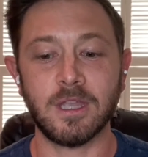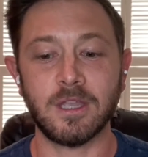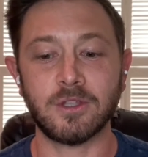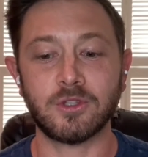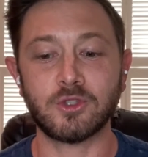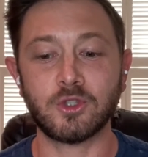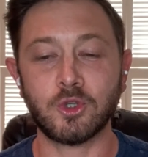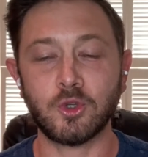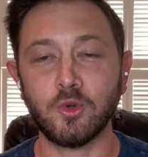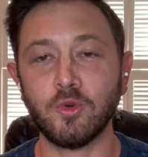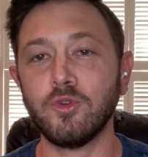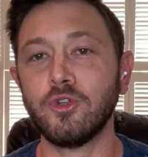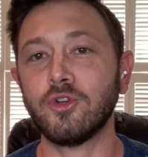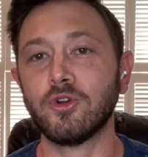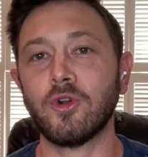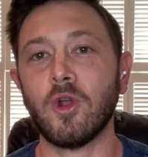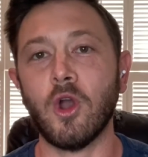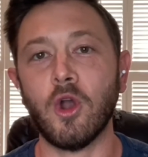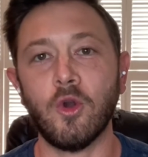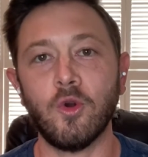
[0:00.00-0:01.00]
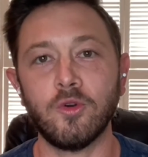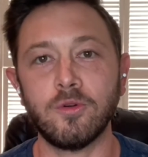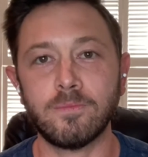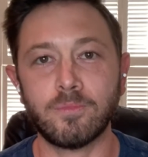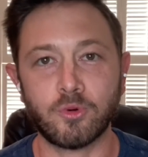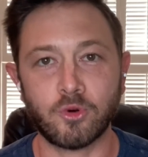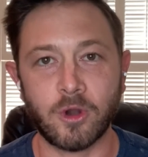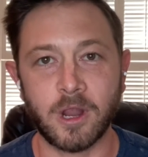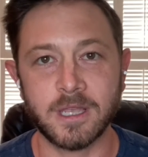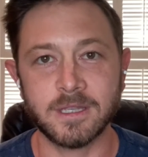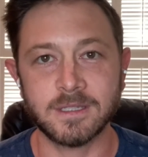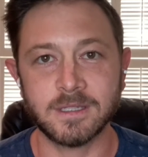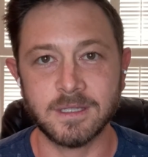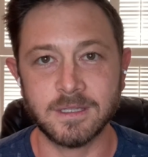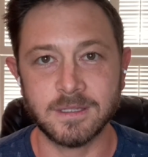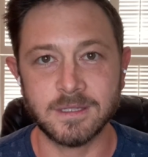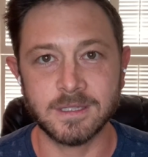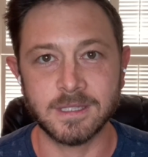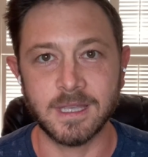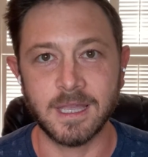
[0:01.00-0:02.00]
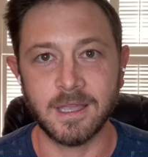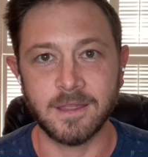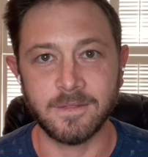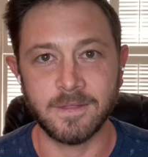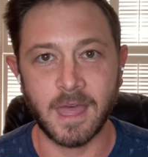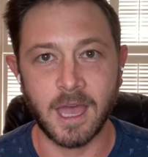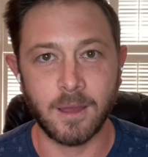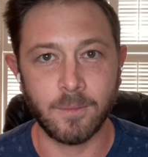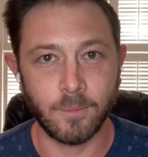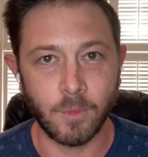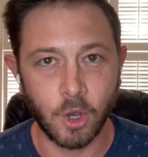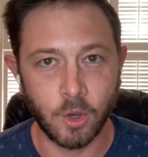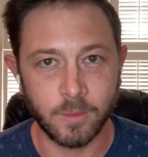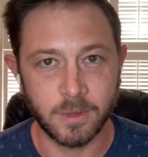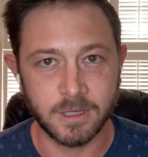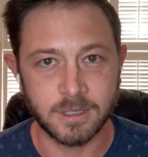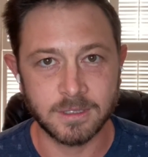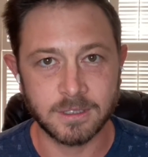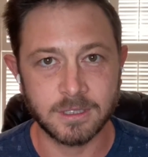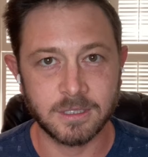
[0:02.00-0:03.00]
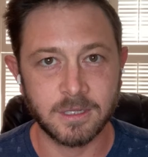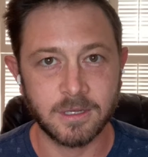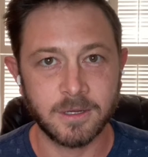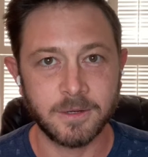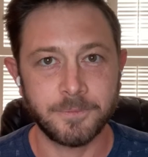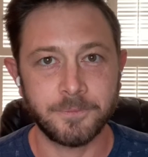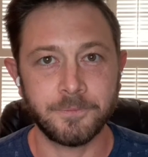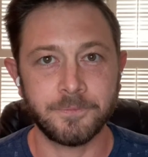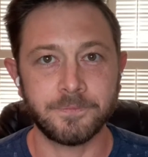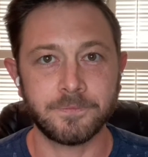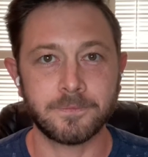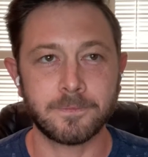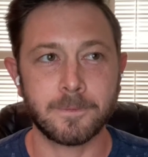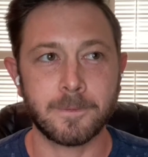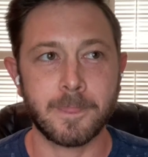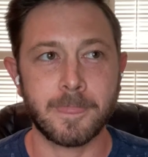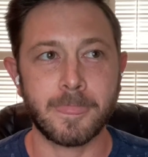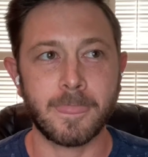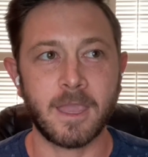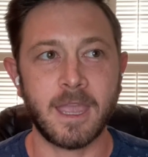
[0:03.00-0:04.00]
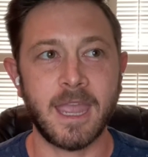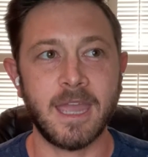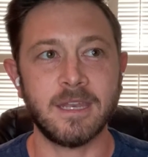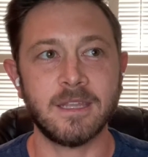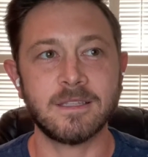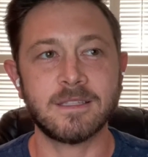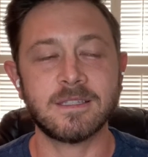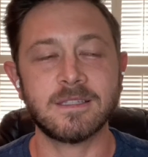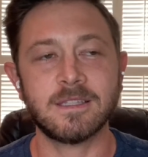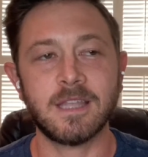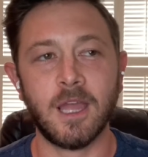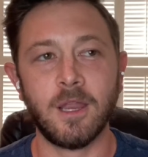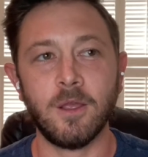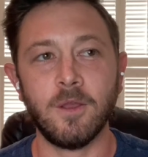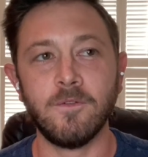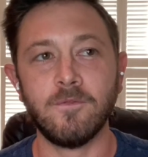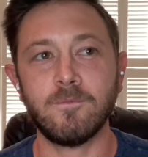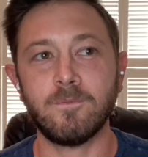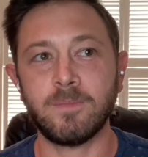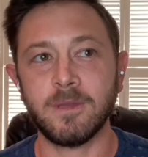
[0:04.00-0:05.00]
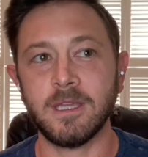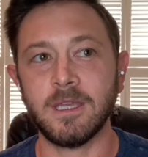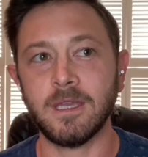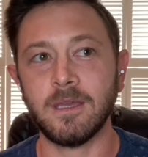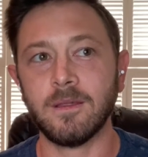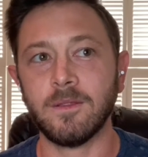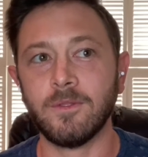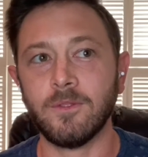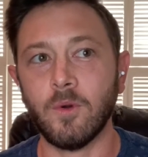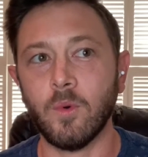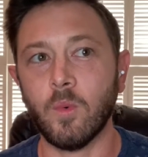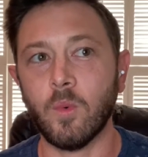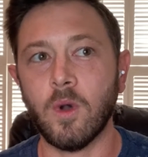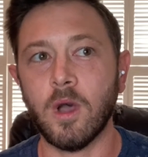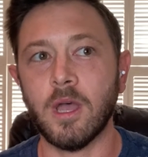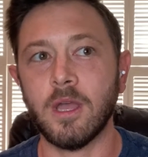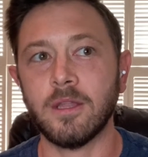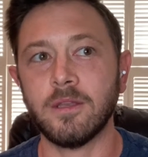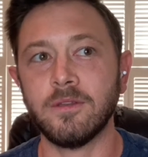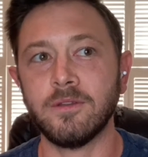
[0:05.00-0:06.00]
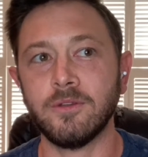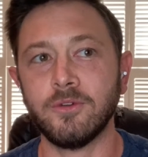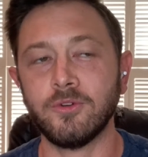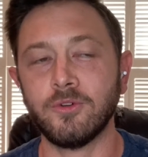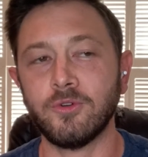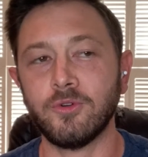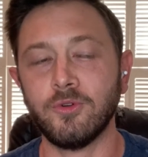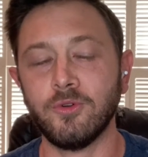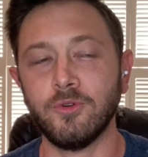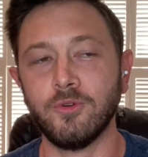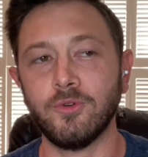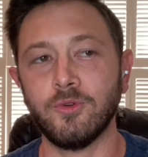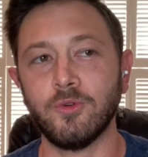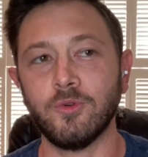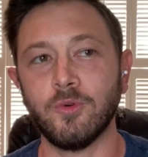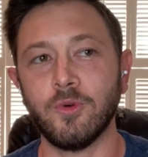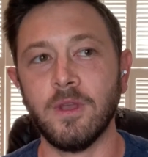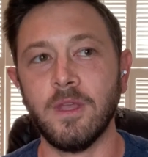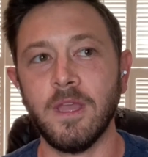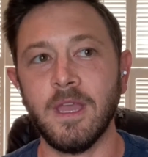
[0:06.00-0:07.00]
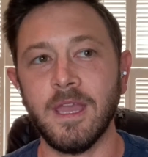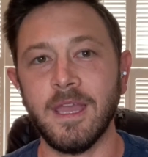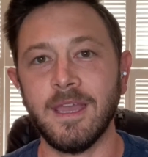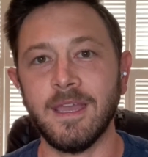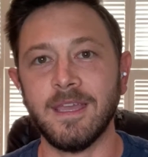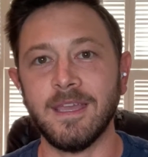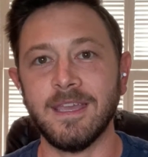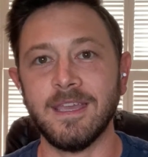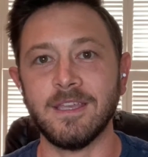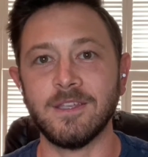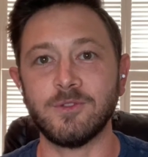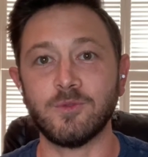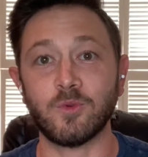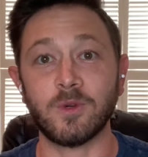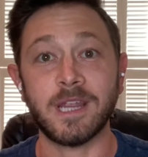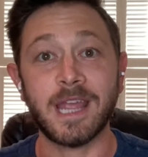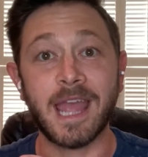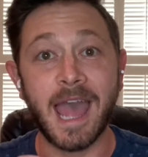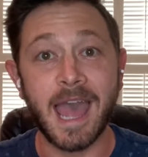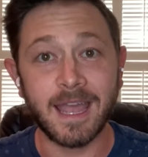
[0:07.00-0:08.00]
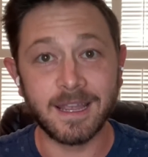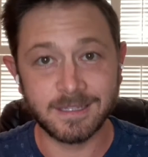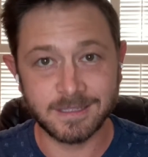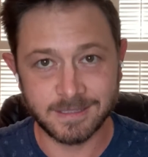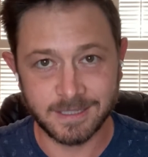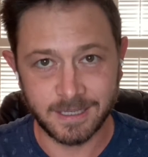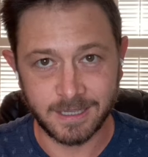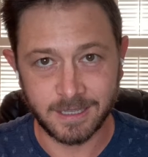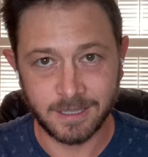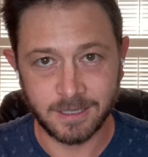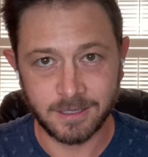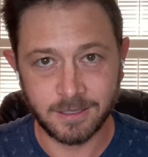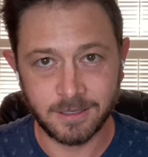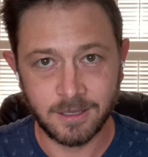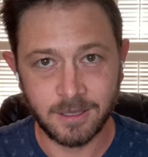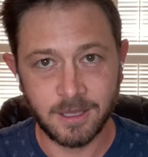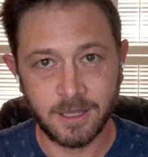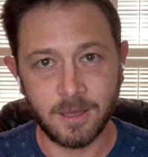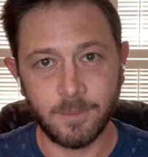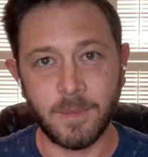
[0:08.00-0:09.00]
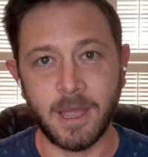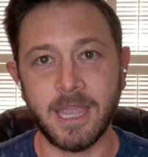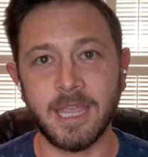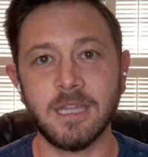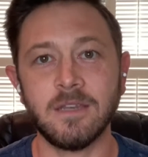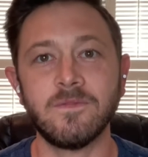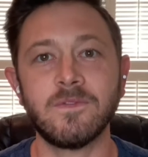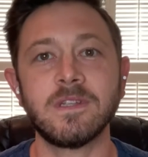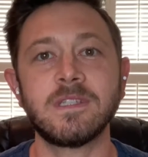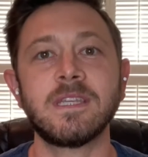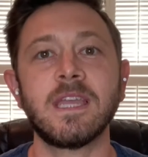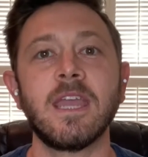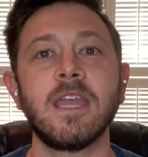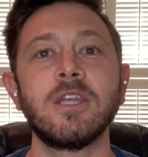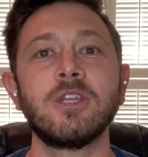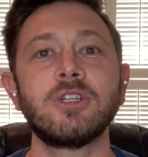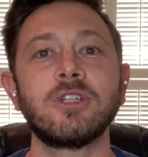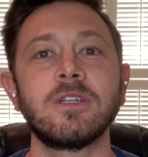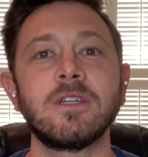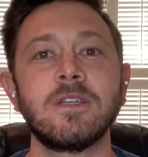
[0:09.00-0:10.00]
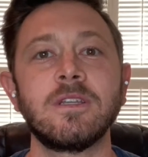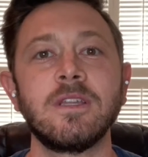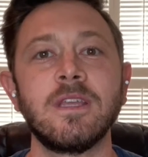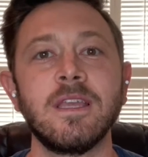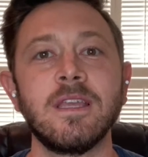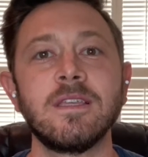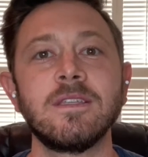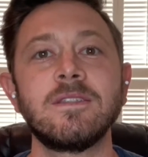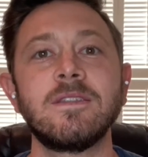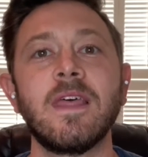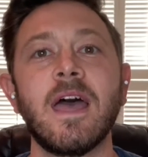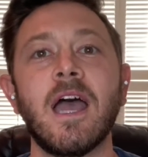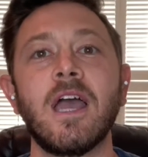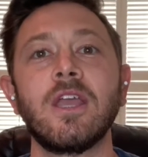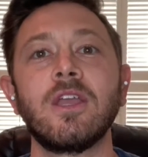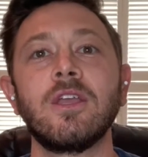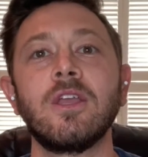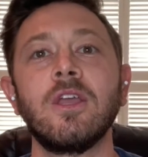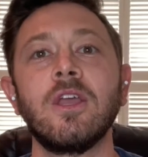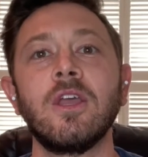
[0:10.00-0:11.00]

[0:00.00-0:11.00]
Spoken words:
to your own presence in that moment. And instead of being the one who is reacting, my invitation is that